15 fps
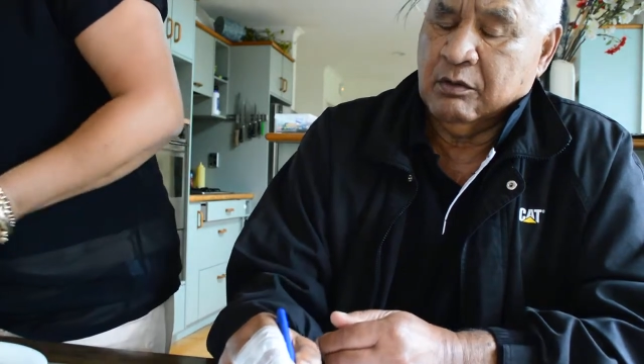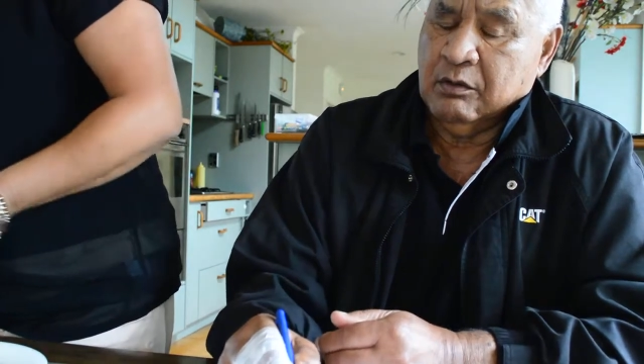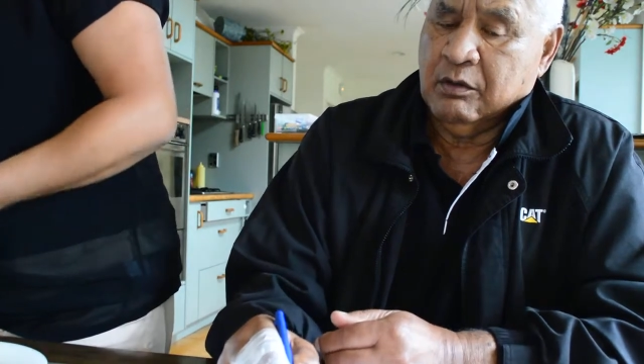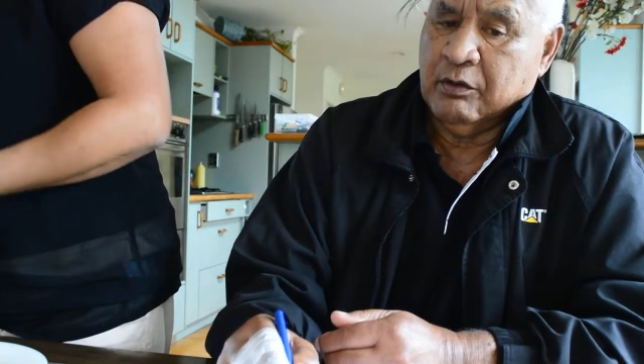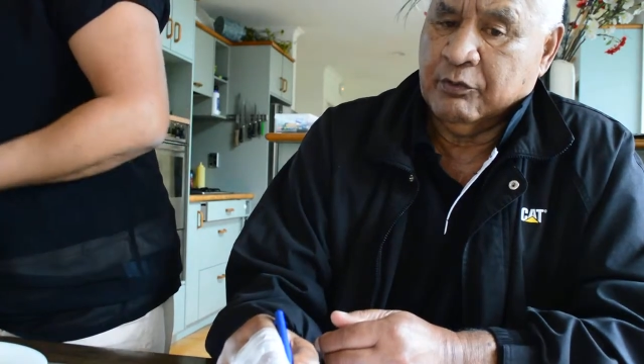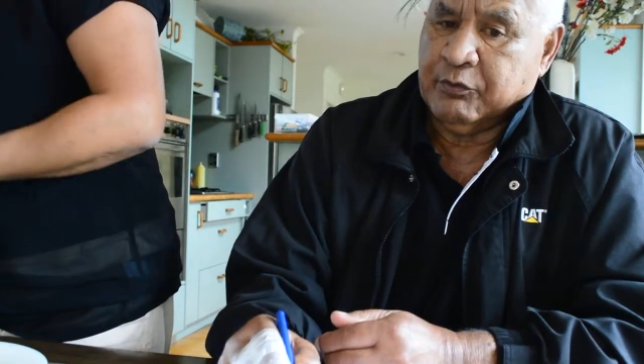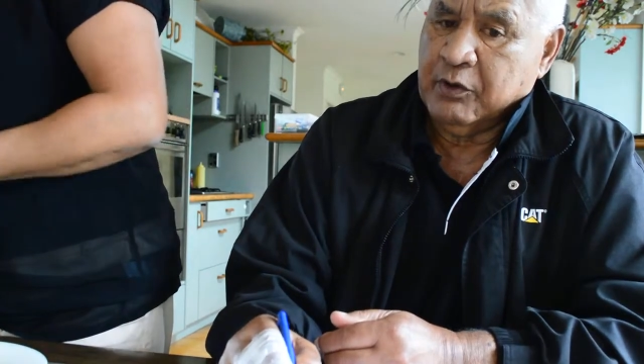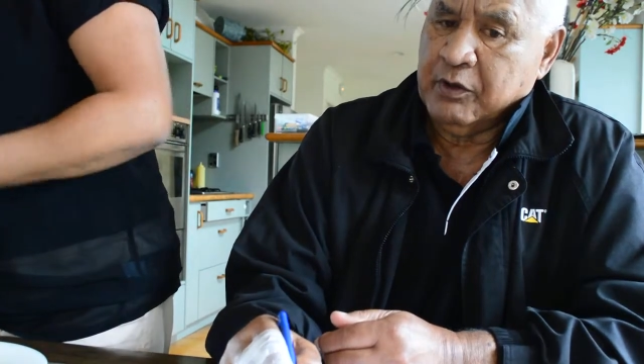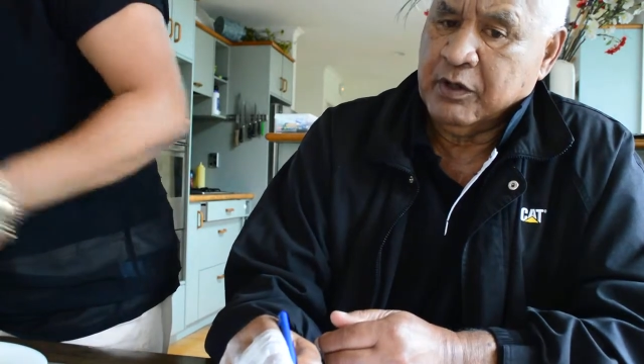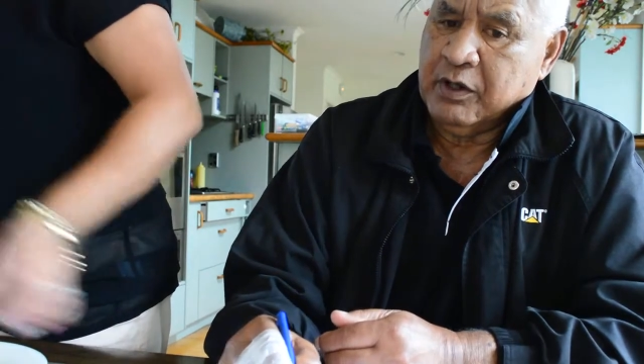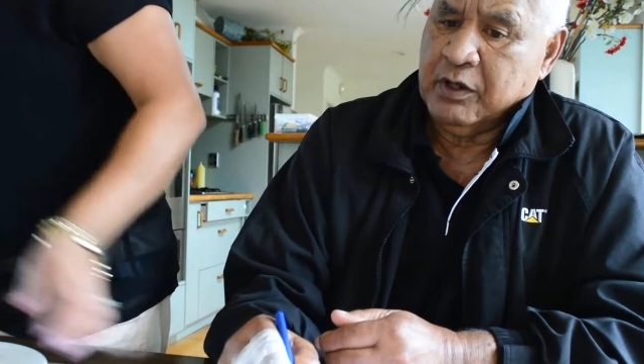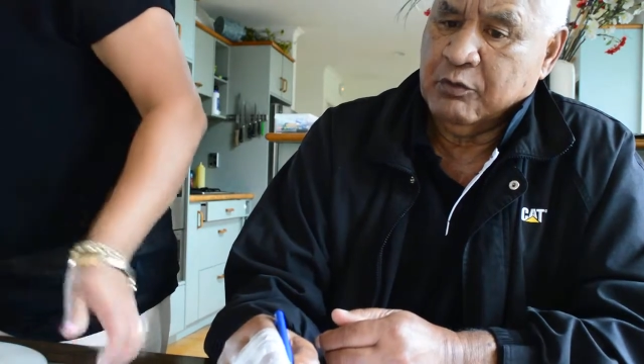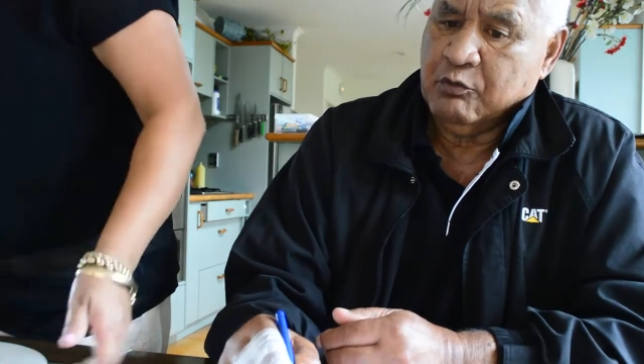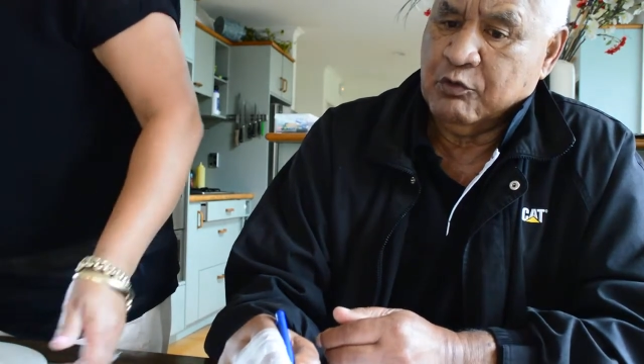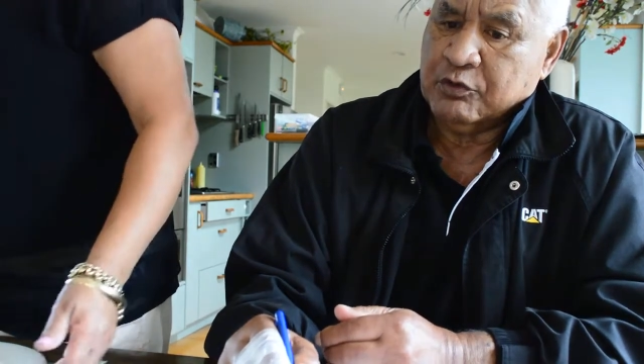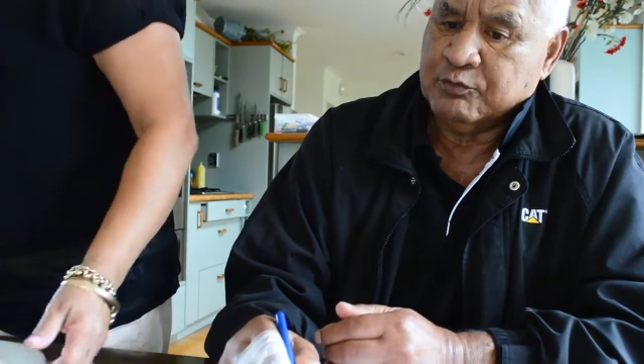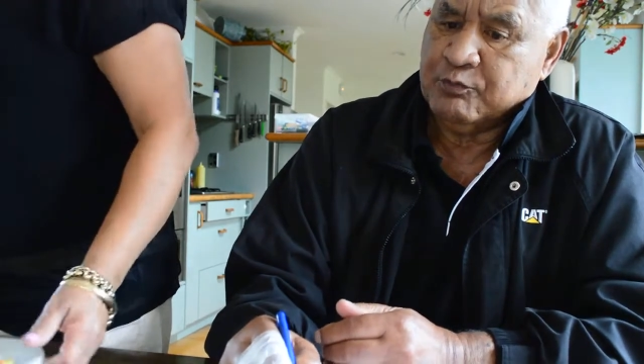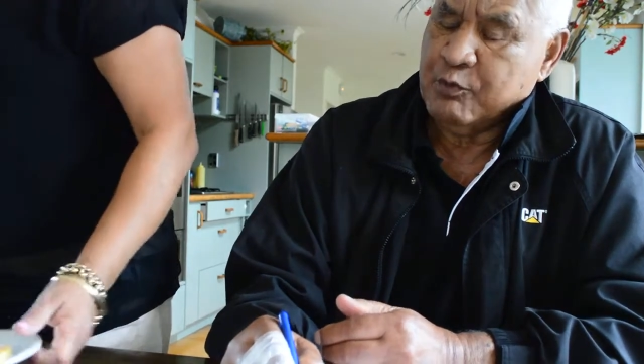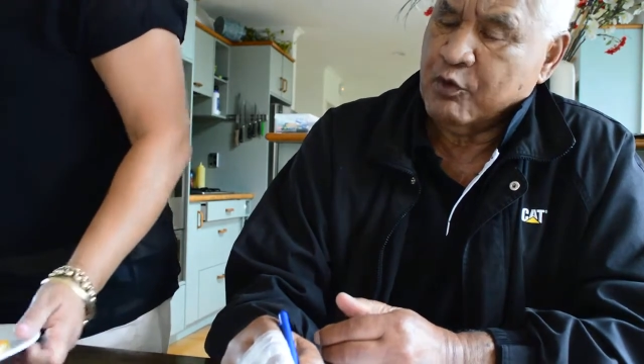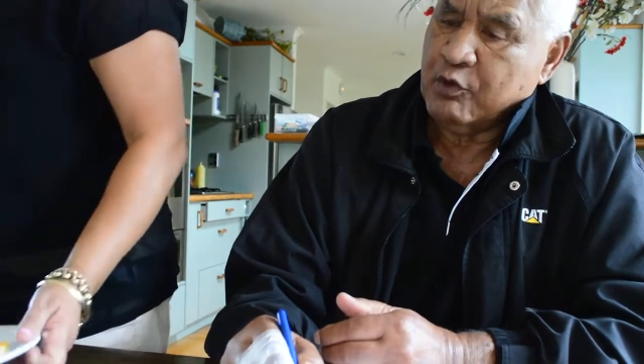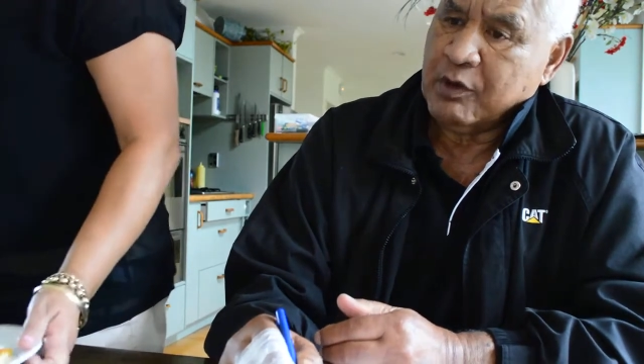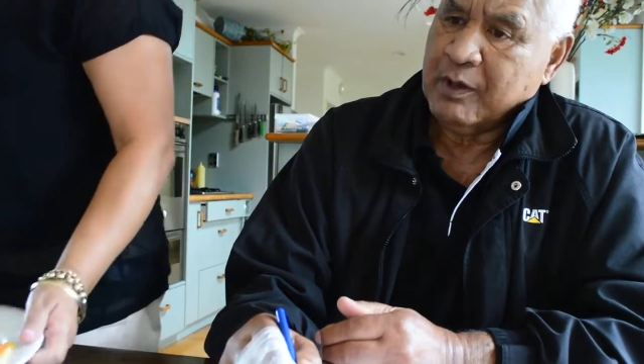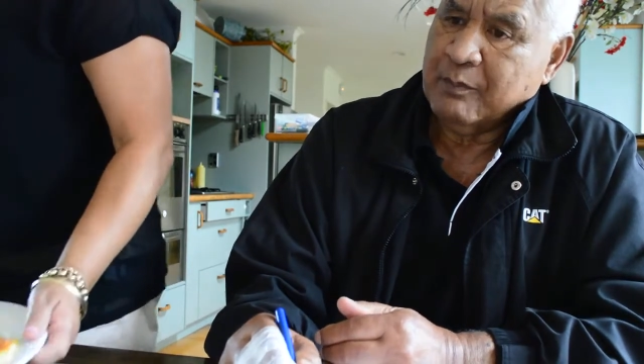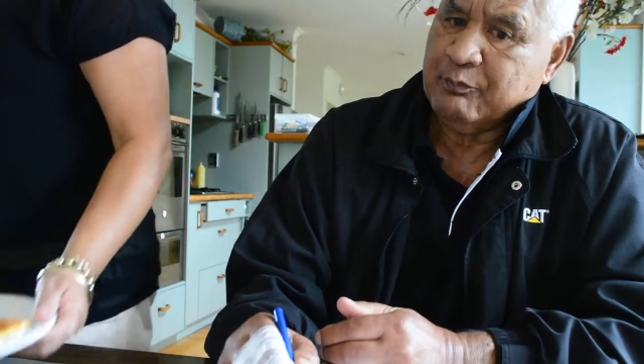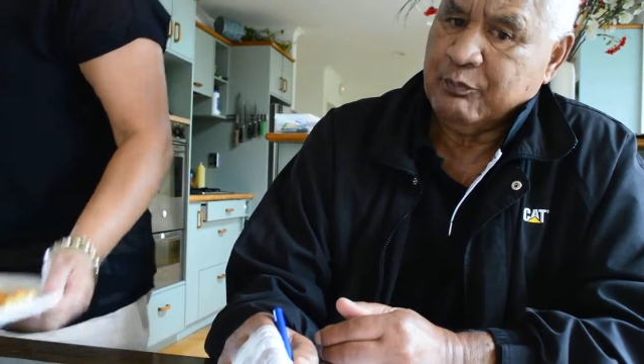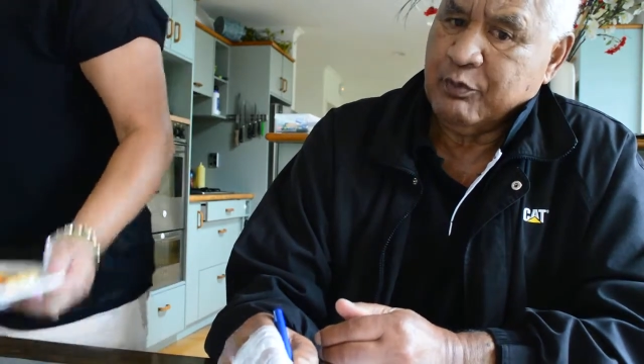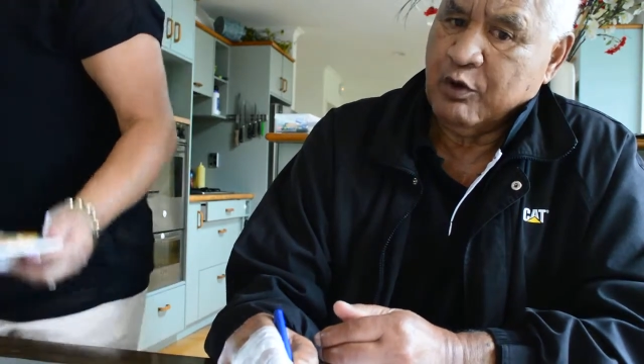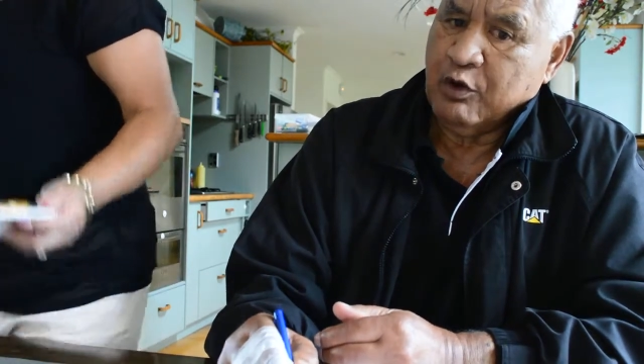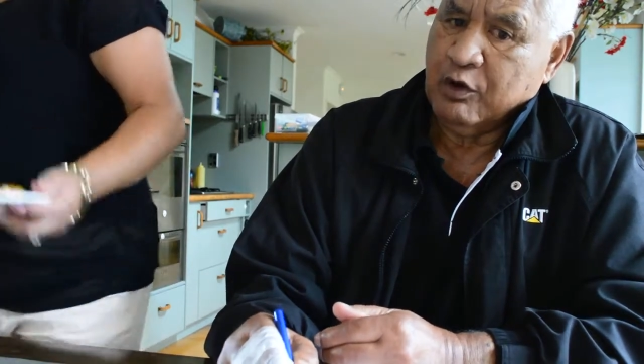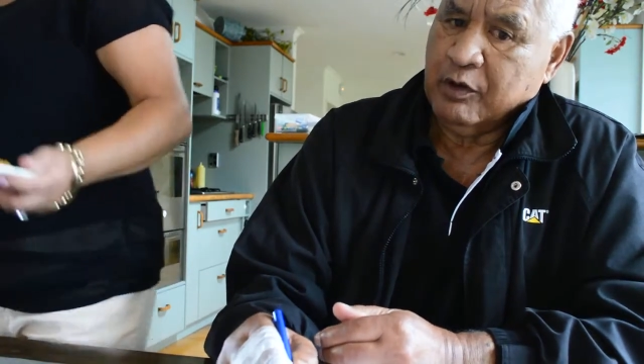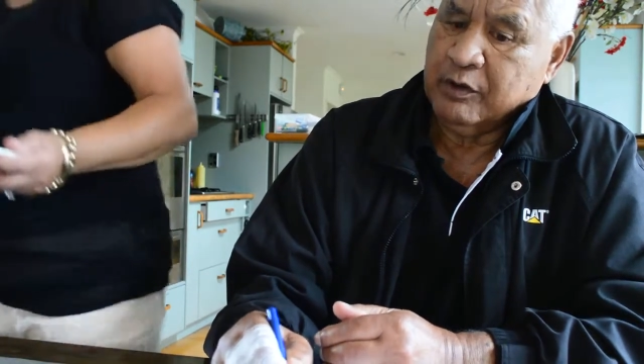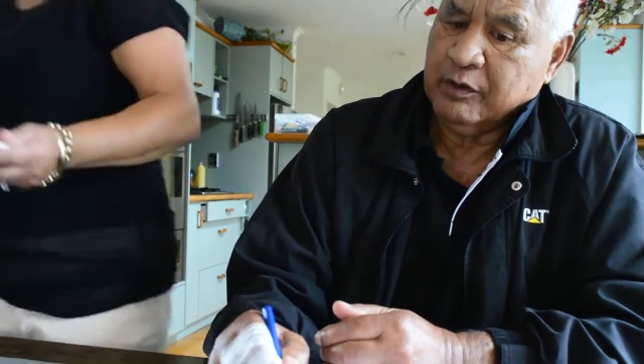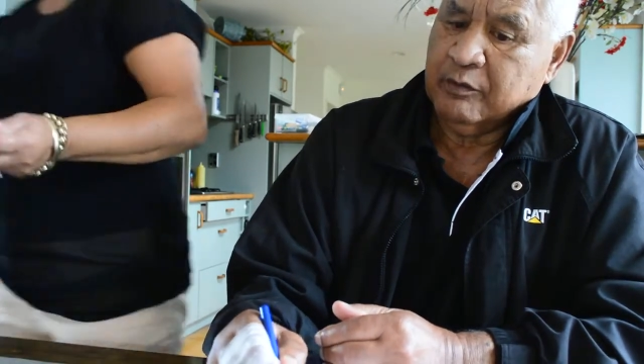I think he was brought up by